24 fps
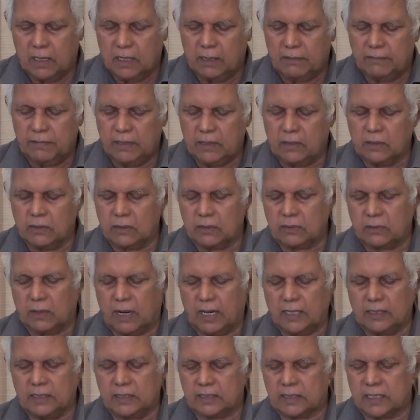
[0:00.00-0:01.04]
we go to
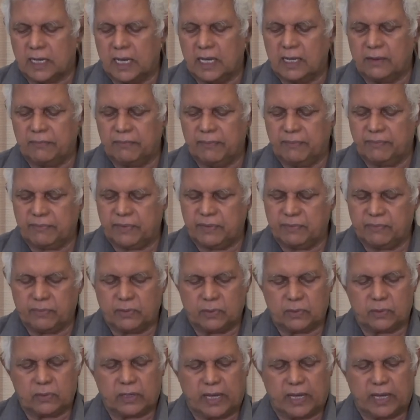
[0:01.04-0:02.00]
Isaiah 54 to